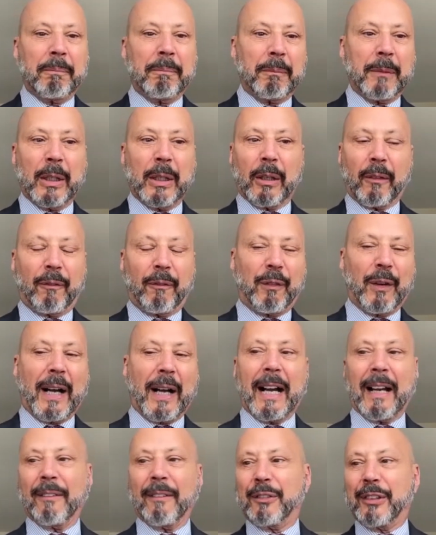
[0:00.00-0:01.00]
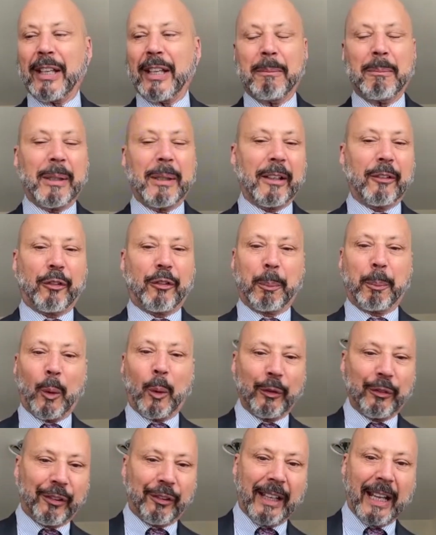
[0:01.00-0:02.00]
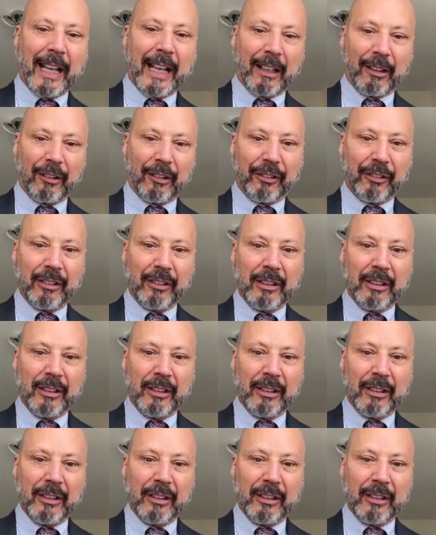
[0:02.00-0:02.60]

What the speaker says: 5, 10 minute sportscast.